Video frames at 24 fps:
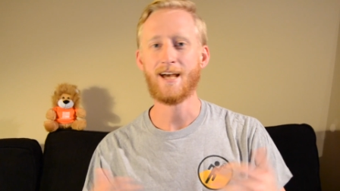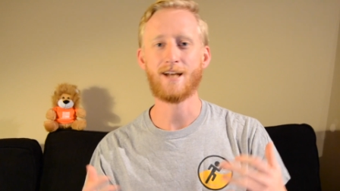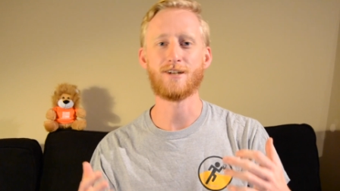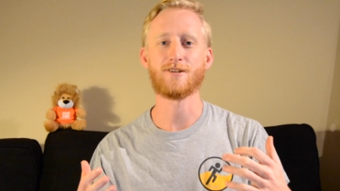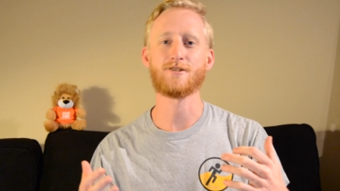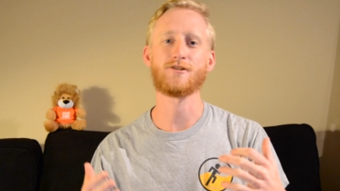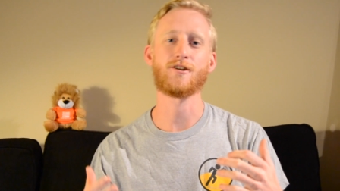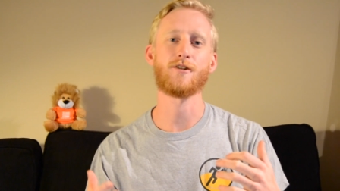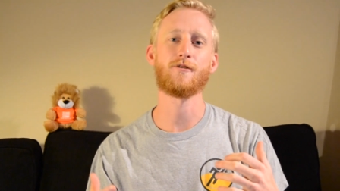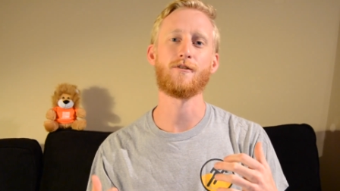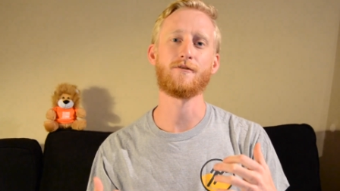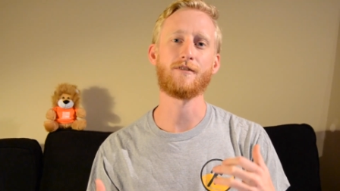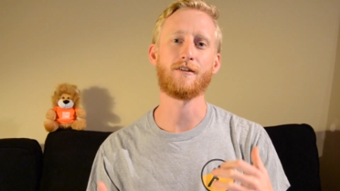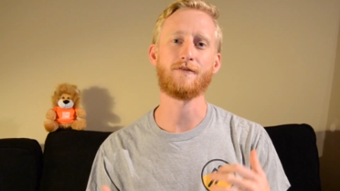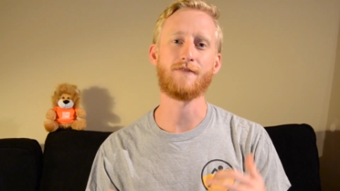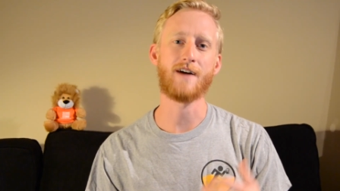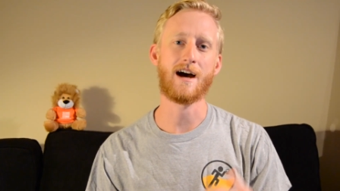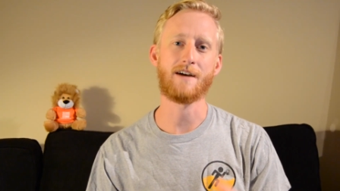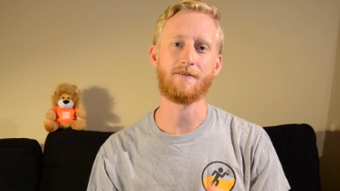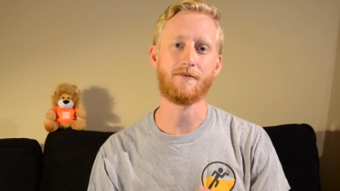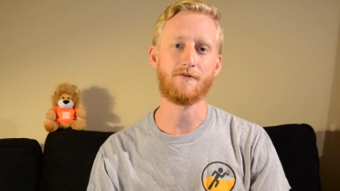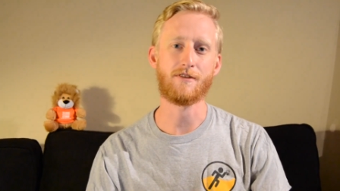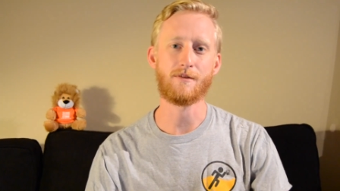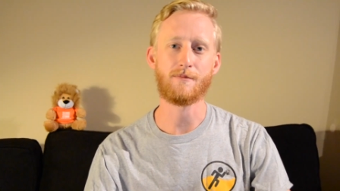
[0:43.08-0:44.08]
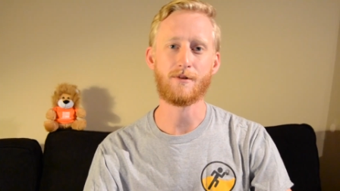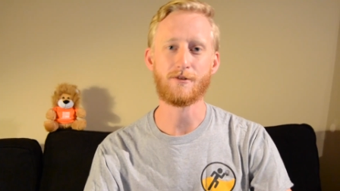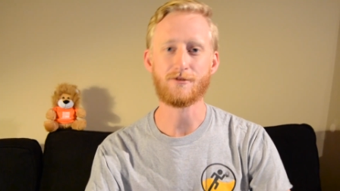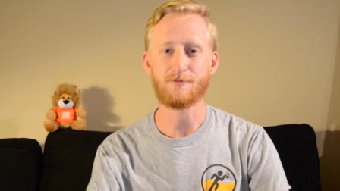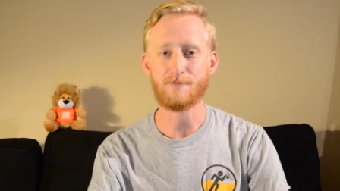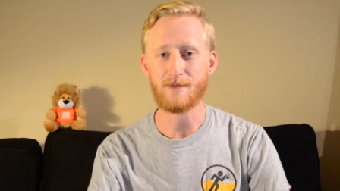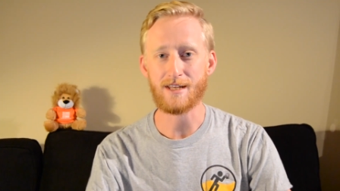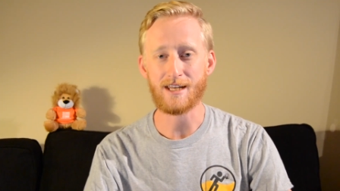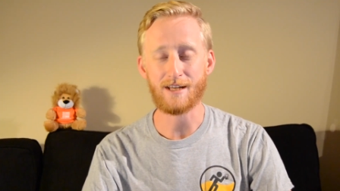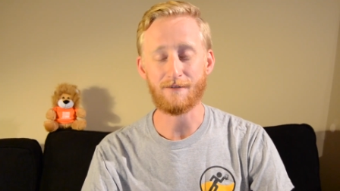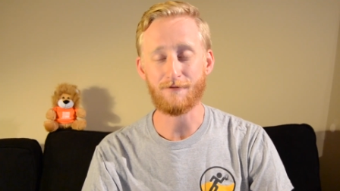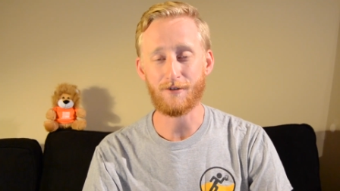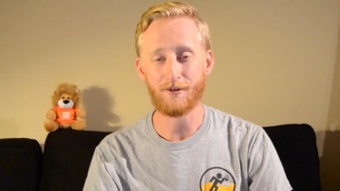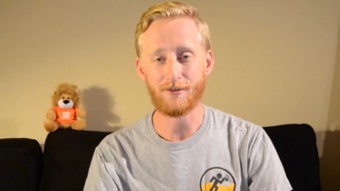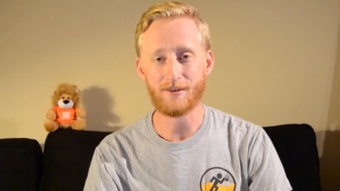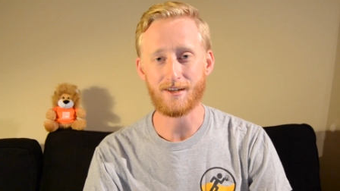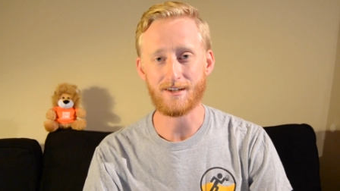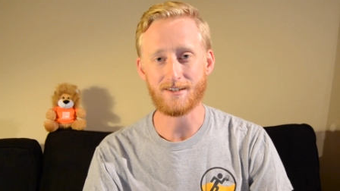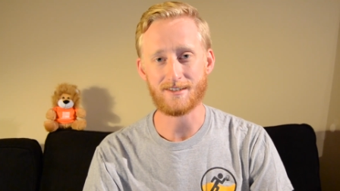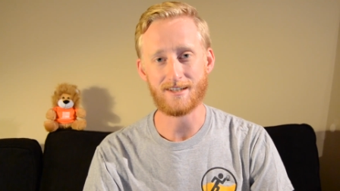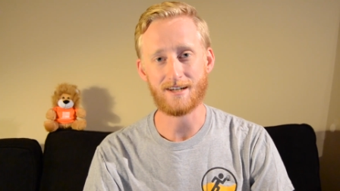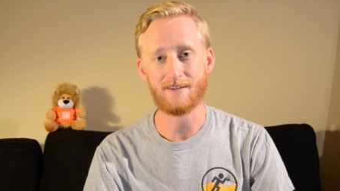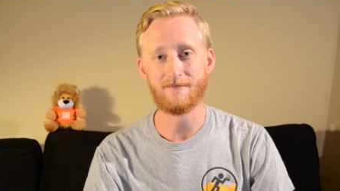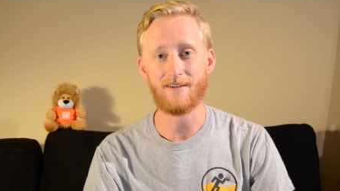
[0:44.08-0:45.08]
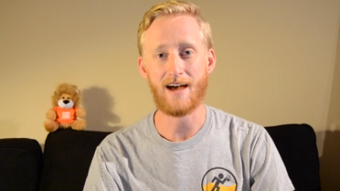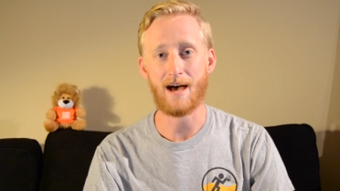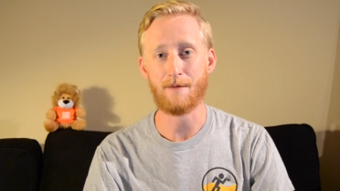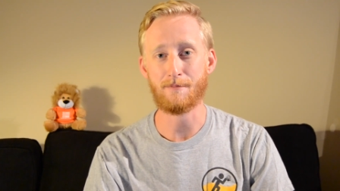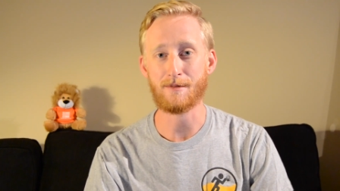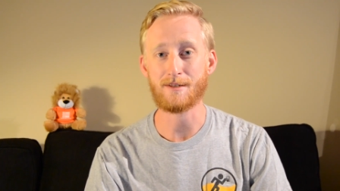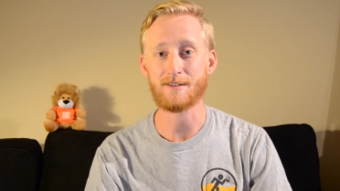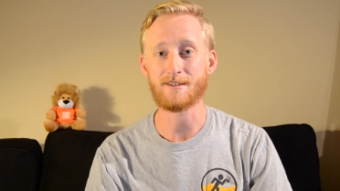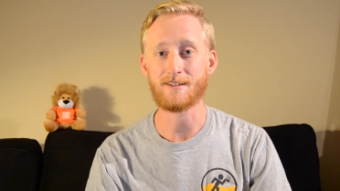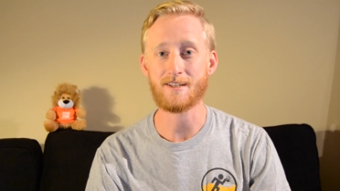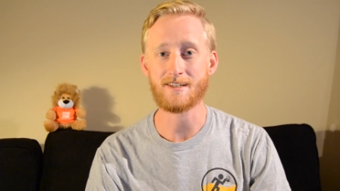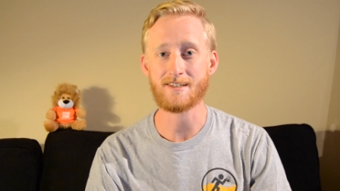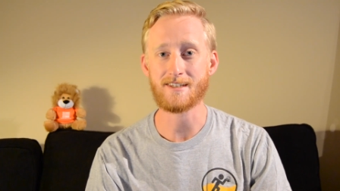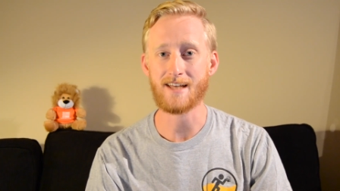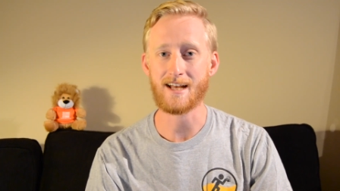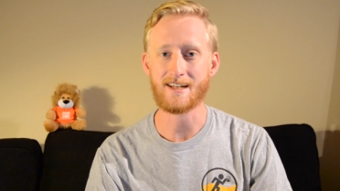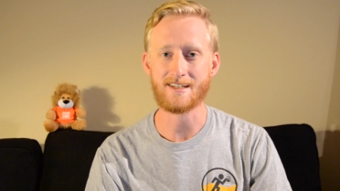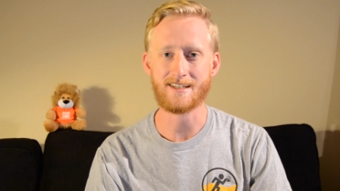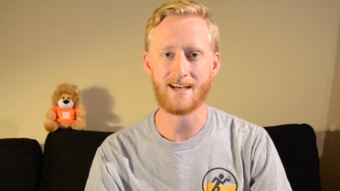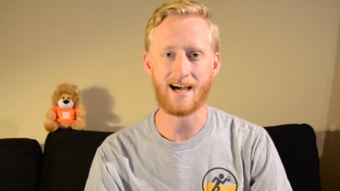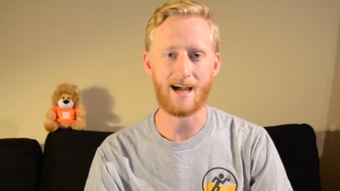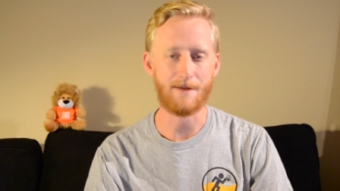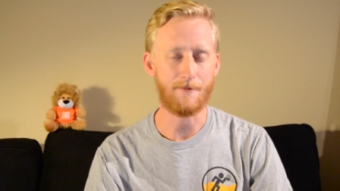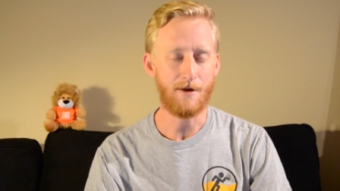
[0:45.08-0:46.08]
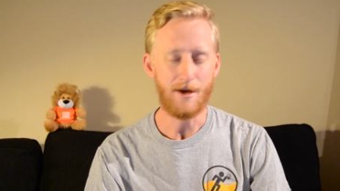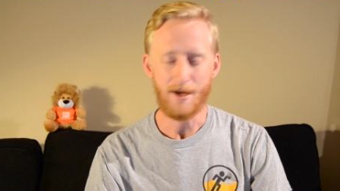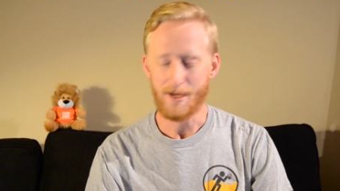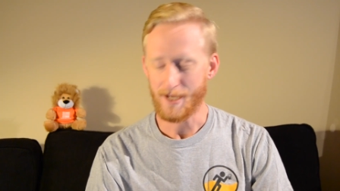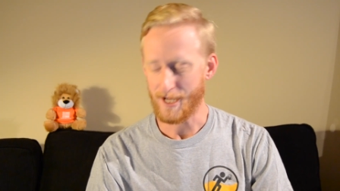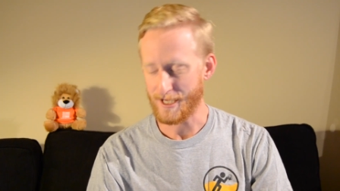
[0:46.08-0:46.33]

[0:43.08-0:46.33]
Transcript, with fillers: and just go over five of the most meaningful things that have happened since that time.